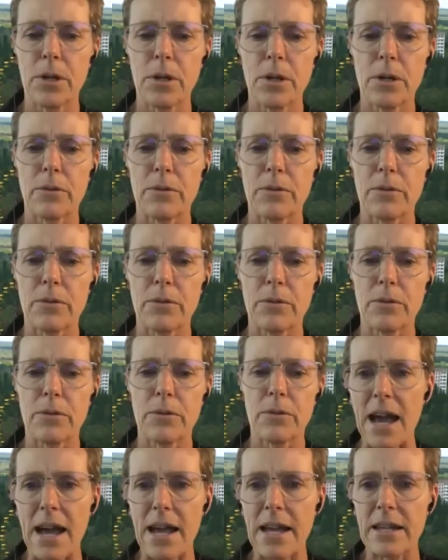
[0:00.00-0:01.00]
that have been
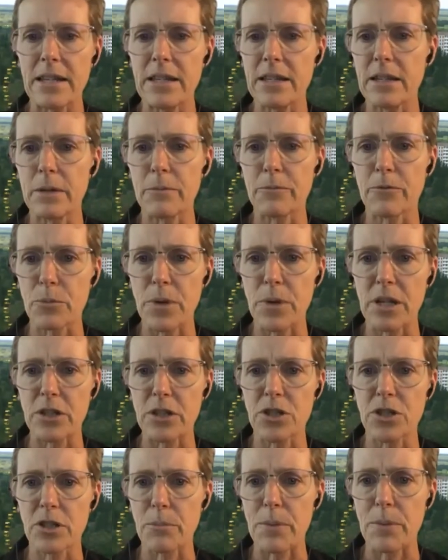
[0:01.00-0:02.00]
hiding
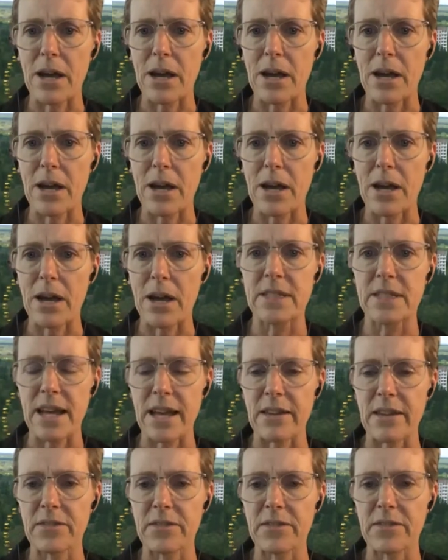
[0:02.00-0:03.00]
information about
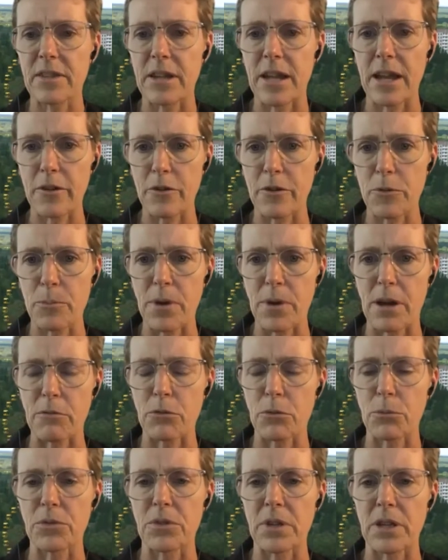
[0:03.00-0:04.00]
deaths and health
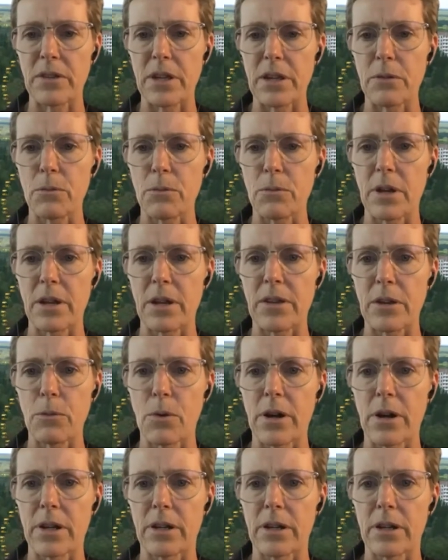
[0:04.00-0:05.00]
problems, and they
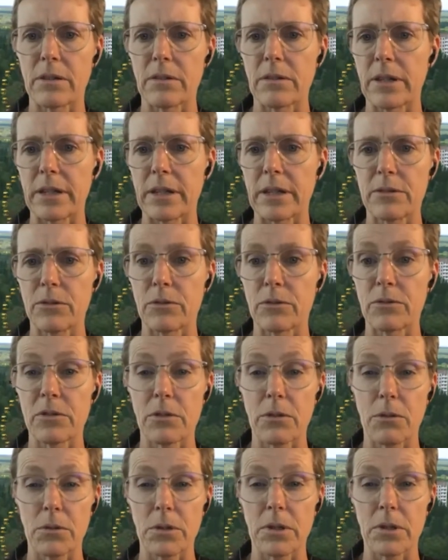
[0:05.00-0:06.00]
want to like sort of
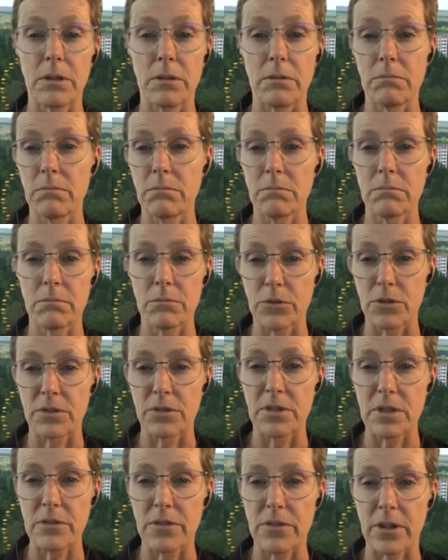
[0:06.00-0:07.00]
slowly
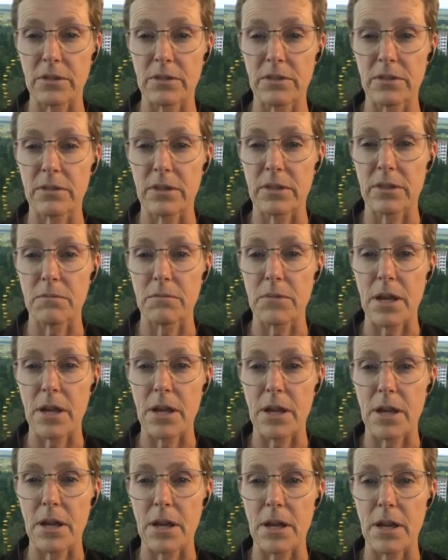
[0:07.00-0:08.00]
deceive us and
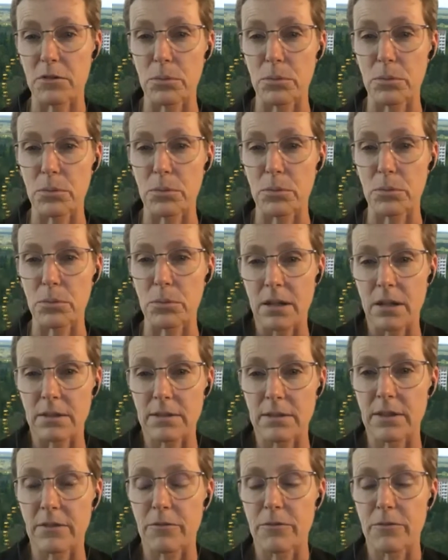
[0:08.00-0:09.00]
possibly kill us
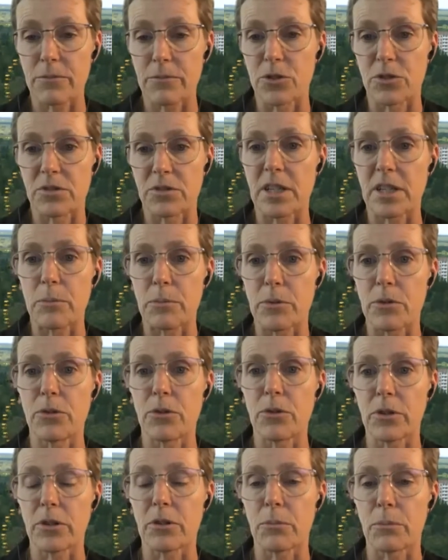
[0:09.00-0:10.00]
just to keep their
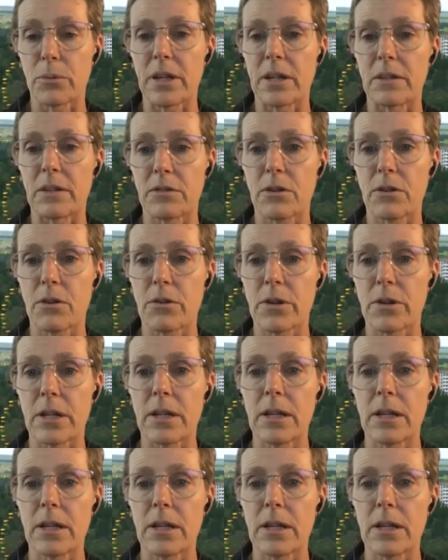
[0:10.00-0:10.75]
nuclear plants going.